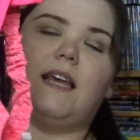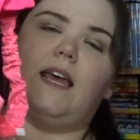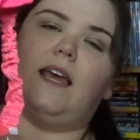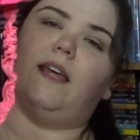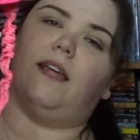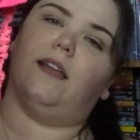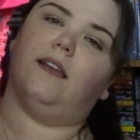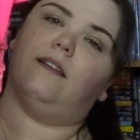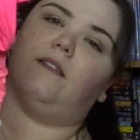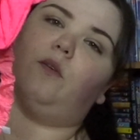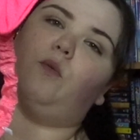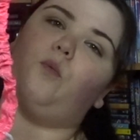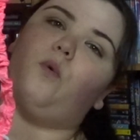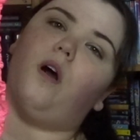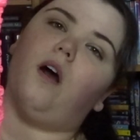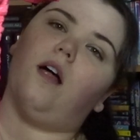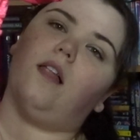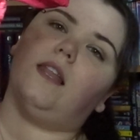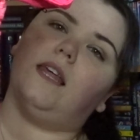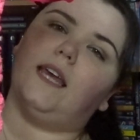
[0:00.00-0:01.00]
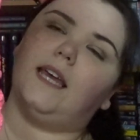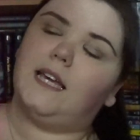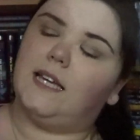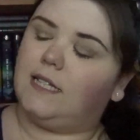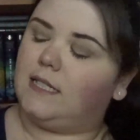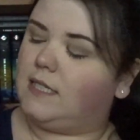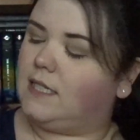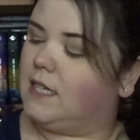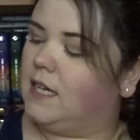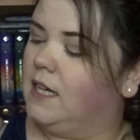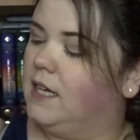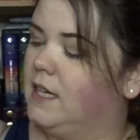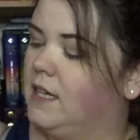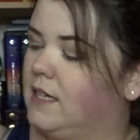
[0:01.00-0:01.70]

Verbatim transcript: and the wallet.